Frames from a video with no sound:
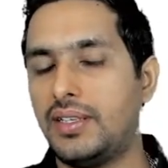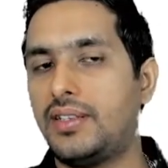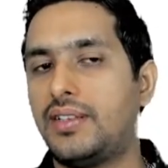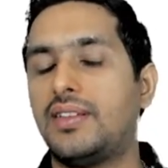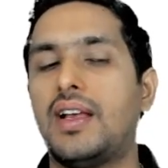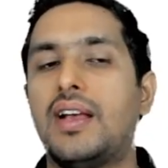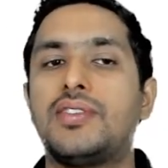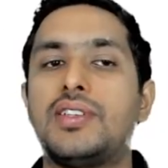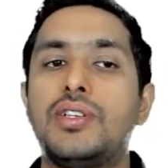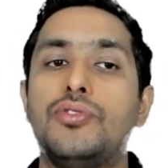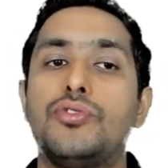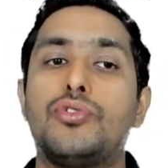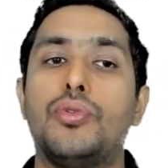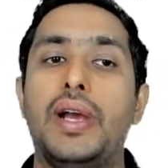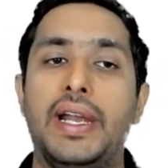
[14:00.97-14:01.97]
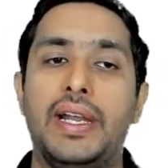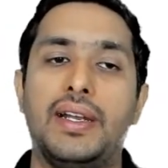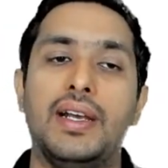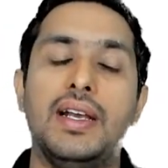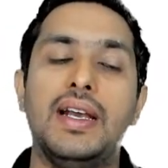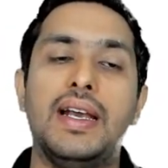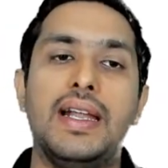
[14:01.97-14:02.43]
disaster used to hit.
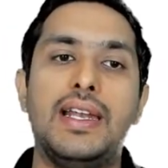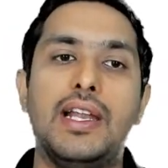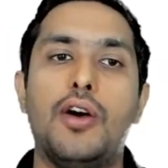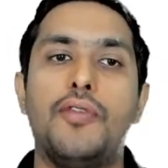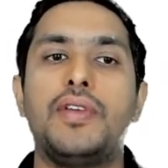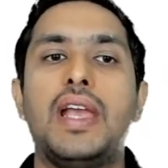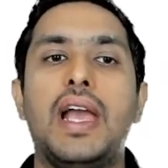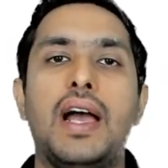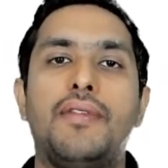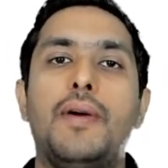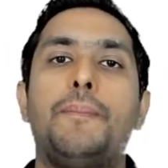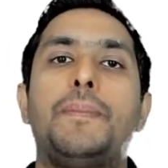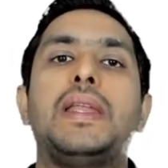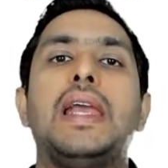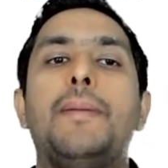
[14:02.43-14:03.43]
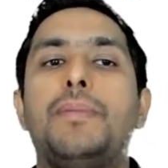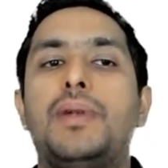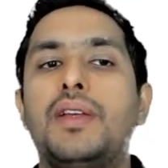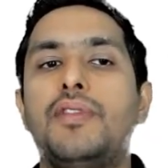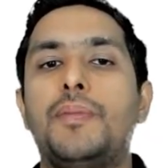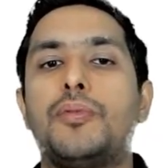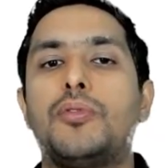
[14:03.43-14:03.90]
Now we have a
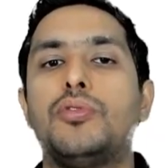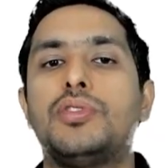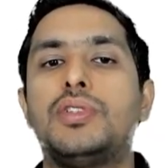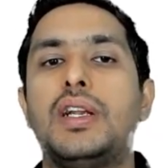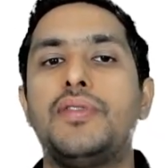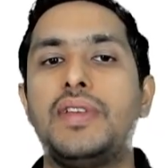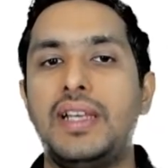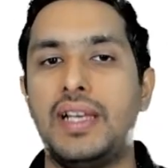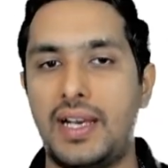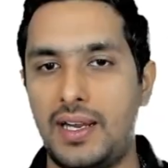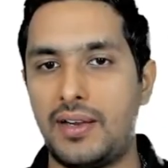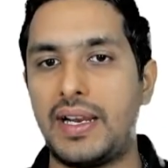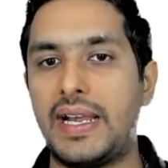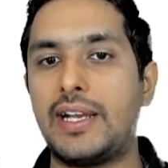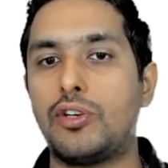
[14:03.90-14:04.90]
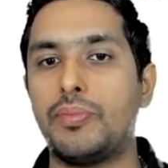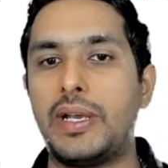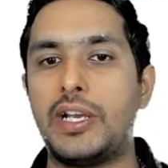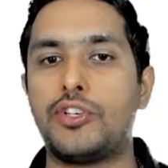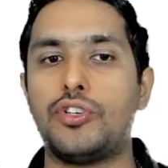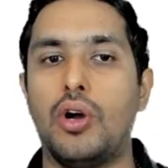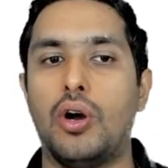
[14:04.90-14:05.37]
preemptive approach, that we are trying to
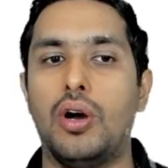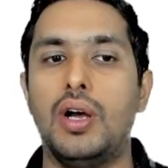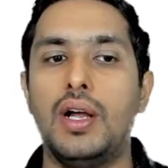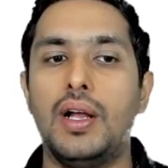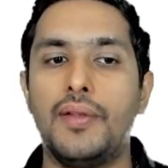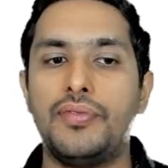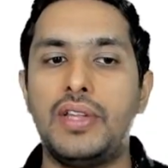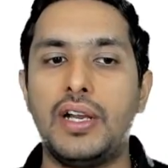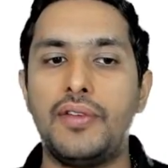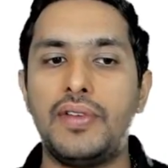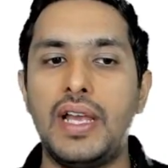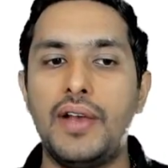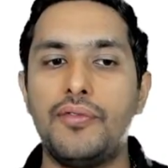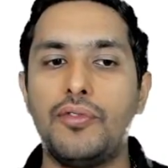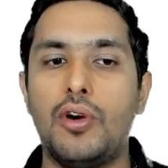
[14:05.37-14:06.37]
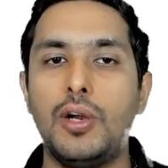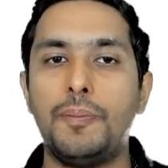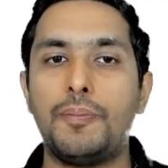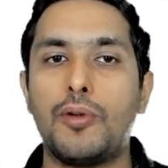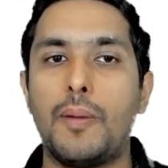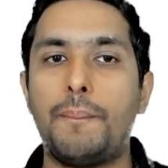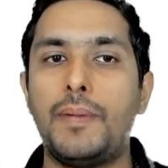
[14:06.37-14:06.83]
make sure that we have got
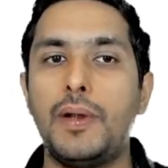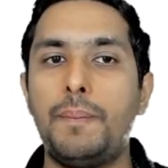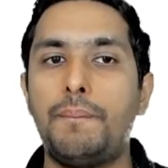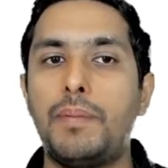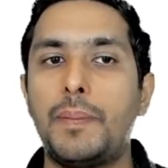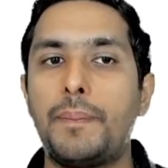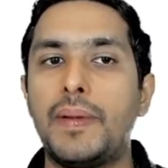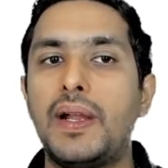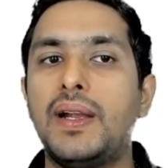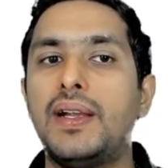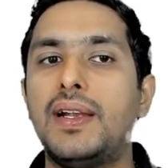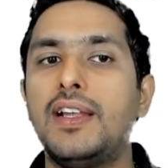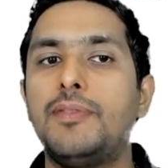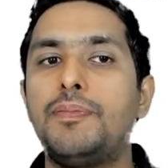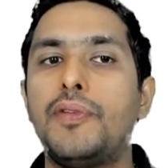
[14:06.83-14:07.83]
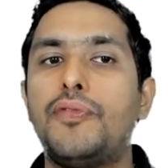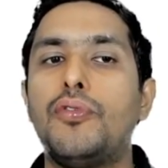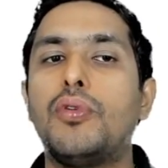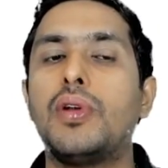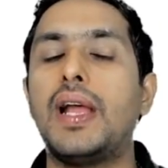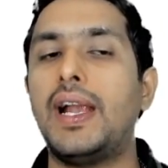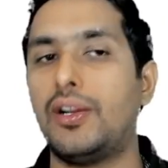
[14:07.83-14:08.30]
proper preparedness
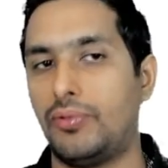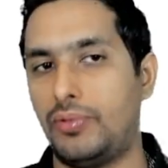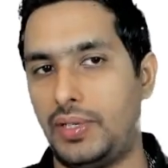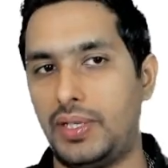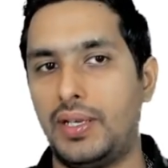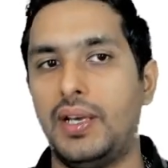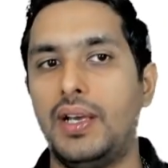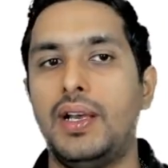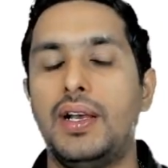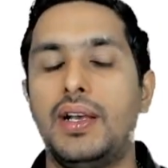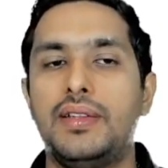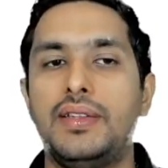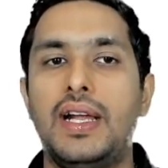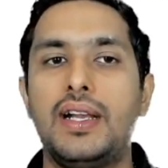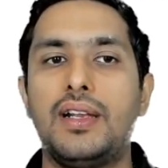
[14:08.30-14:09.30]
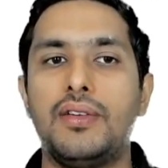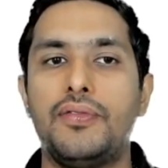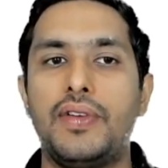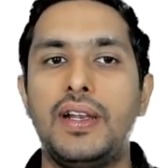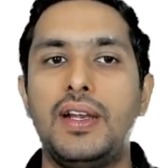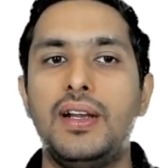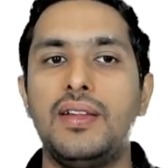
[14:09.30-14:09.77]
beforehand only. That
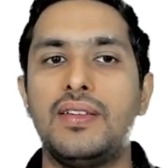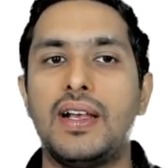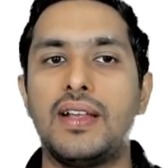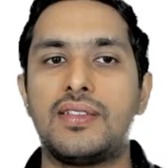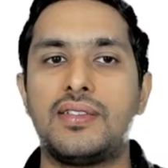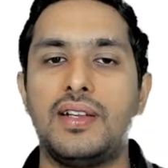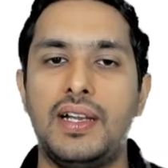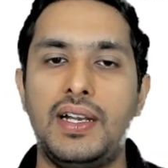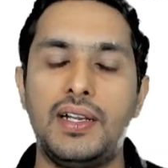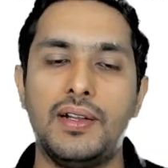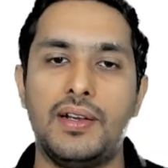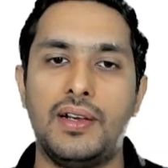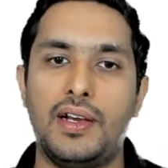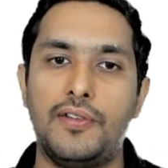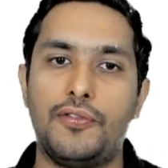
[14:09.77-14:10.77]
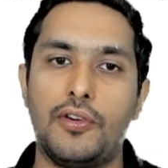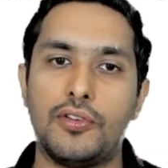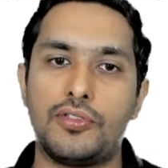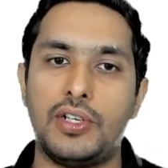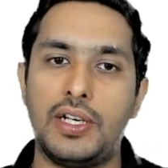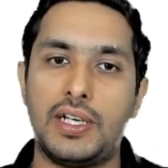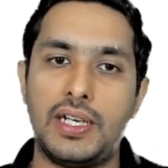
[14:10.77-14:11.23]
when a disaster hit,
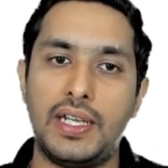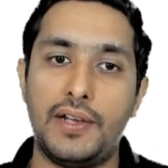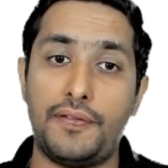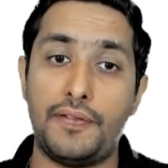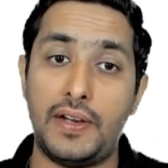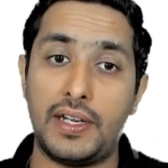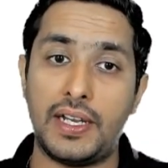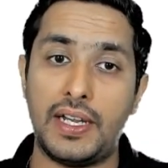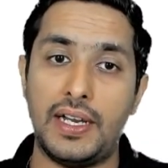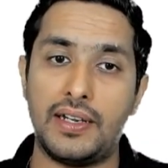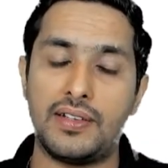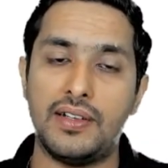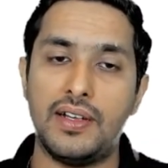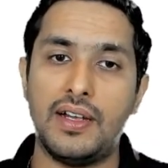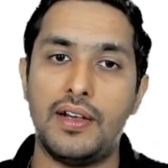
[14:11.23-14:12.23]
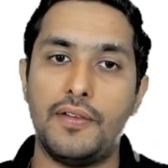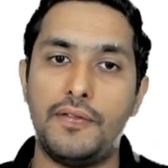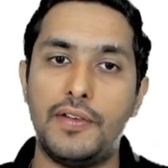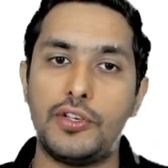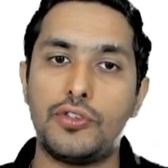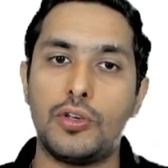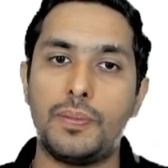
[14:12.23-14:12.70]
unfortunately if it hits, we
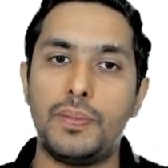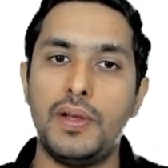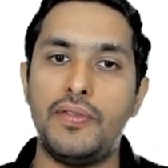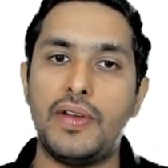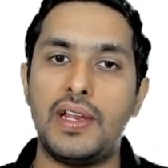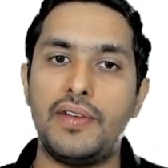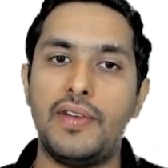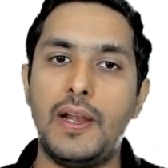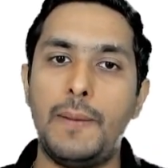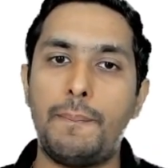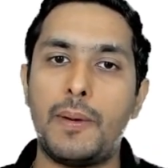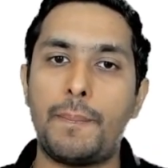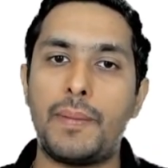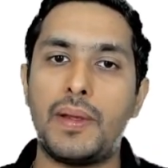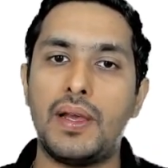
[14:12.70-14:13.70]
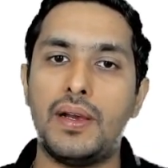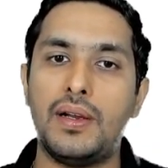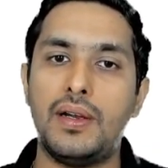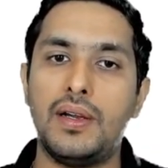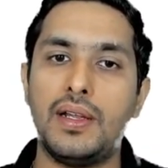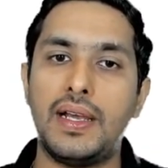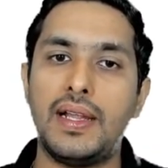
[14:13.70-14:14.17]
should be very well
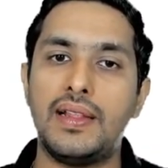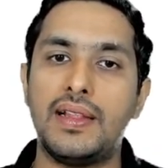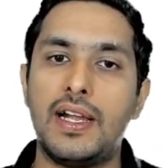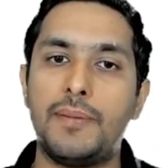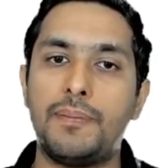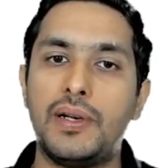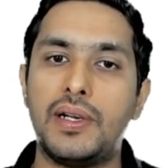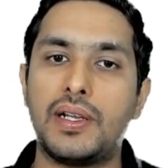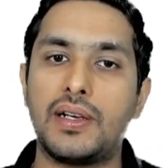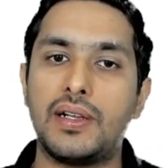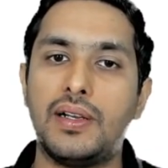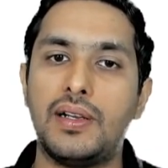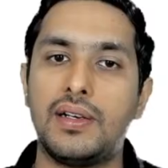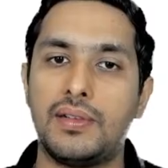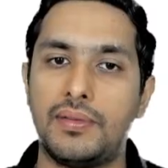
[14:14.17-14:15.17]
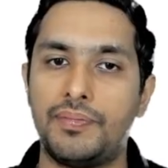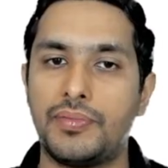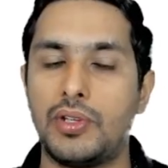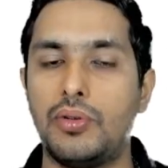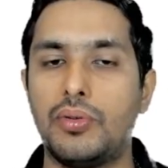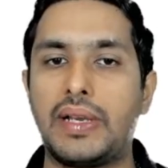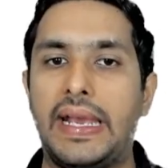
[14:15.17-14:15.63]
prepared in that particular
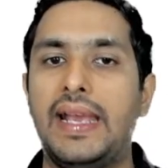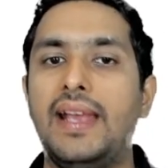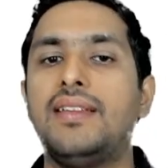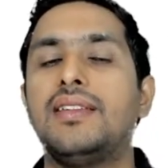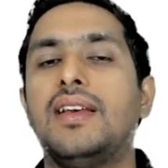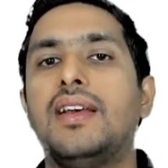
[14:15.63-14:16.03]
case.